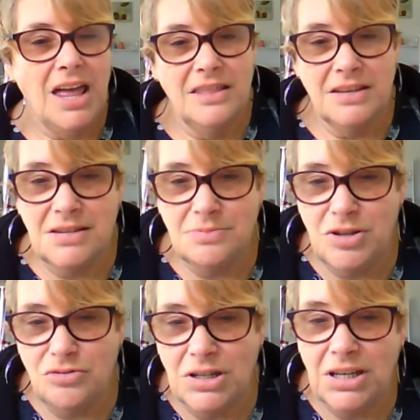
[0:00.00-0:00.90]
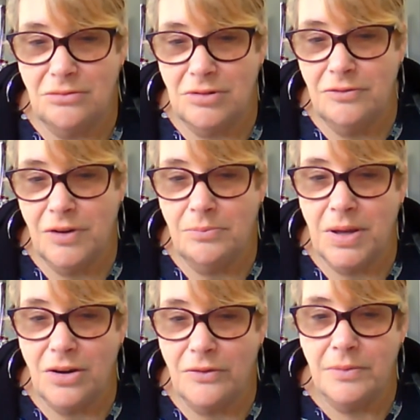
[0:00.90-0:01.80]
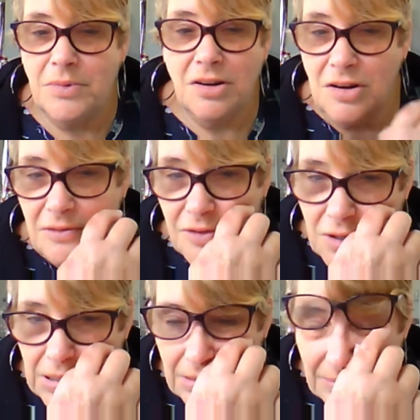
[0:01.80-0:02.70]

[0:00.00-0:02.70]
This is me trying to get a refund back off them, and I never did.